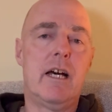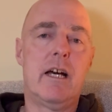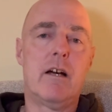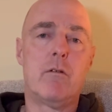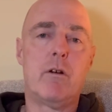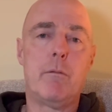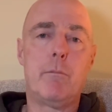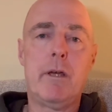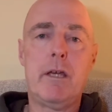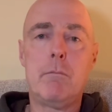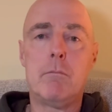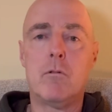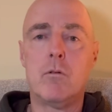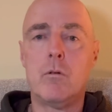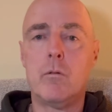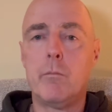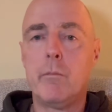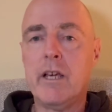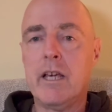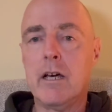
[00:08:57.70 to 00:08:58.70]
where
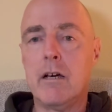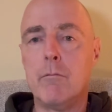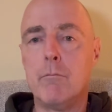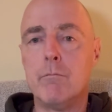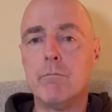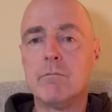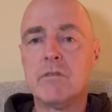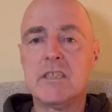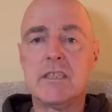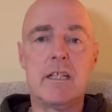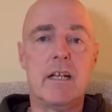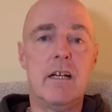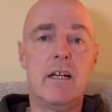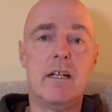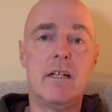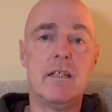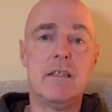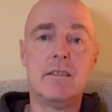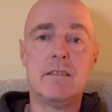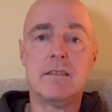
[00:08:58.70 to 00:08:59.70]
people become
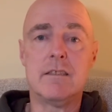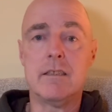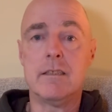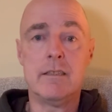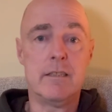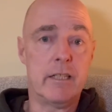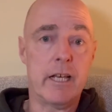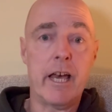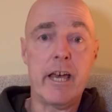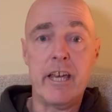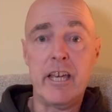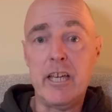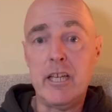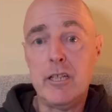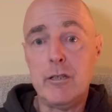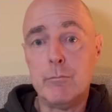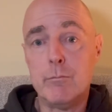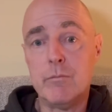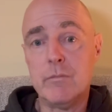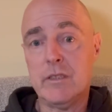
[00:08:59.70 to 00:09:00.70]
sirs and
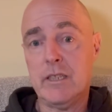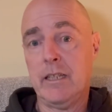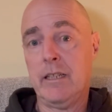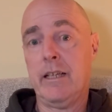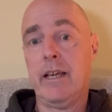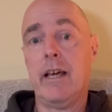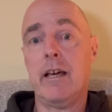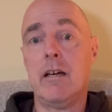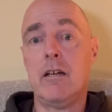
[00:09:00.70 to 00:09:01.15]
dames and get